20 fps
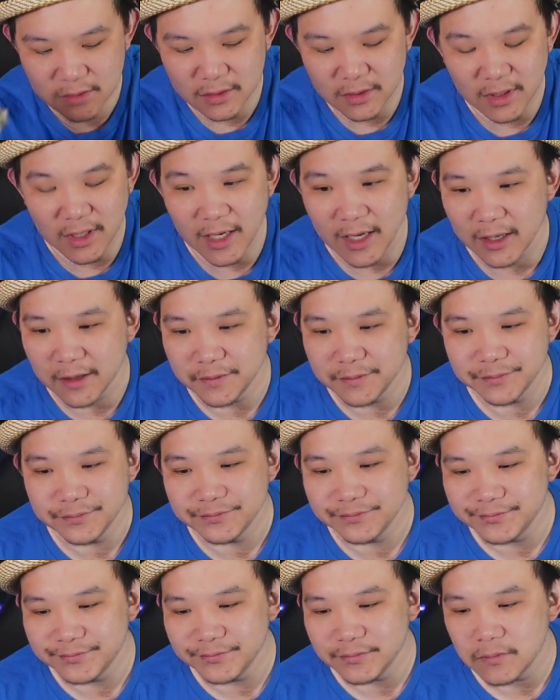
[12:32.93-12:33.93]
Yeah.
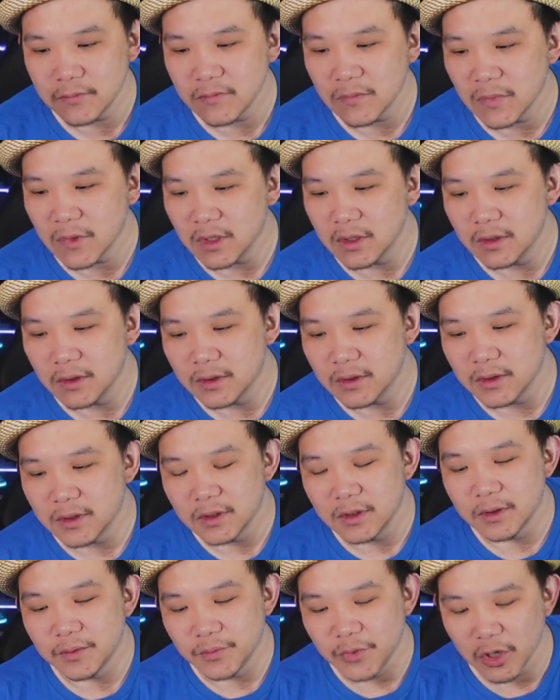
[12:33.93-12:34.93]

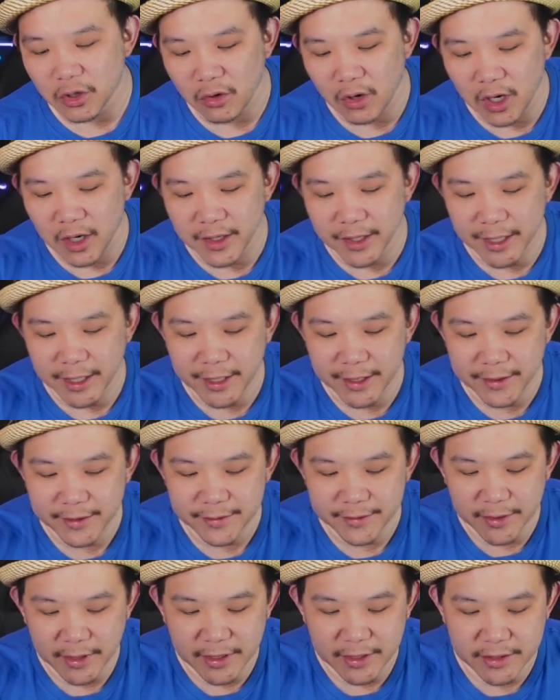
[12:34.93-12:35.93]
Build quality
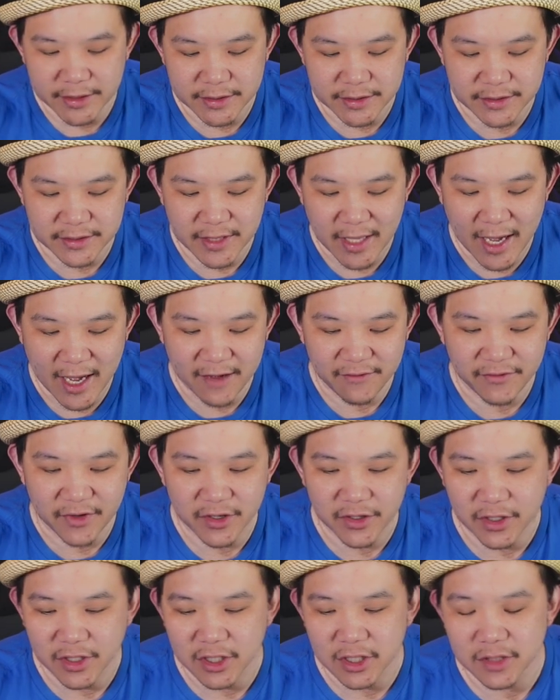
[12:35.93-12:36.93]
is not
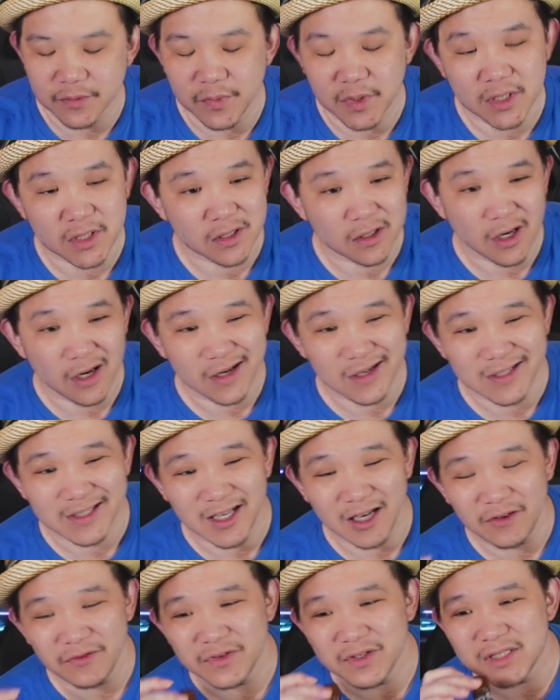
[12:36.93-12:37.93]
very good, but the cigar
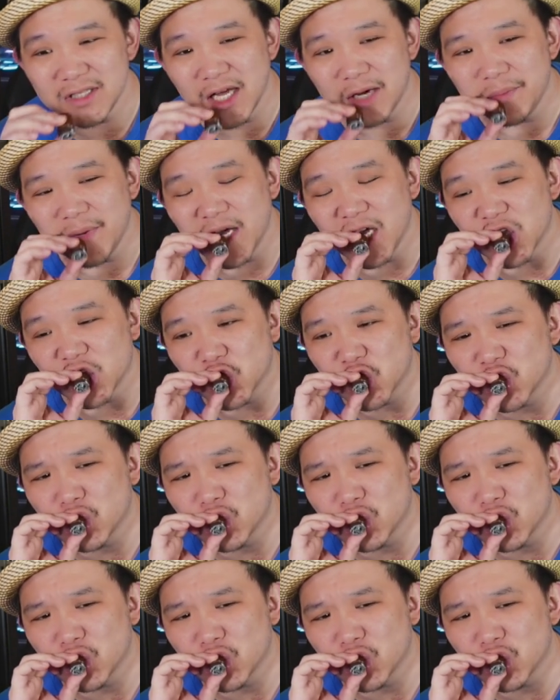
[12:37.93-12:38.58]
itself is not bad.